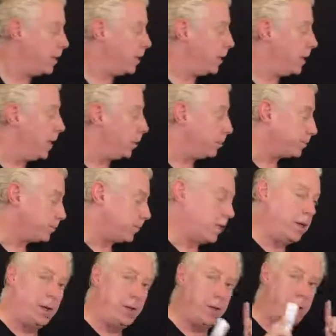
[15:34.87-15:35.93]
Now,
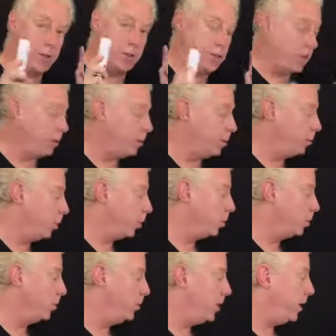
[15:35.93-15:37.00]
here's the other
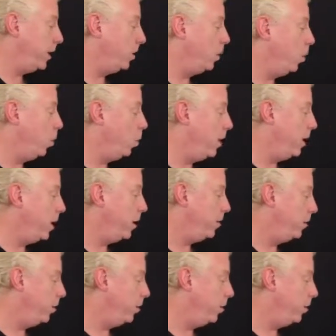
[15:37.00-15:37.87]
important thing with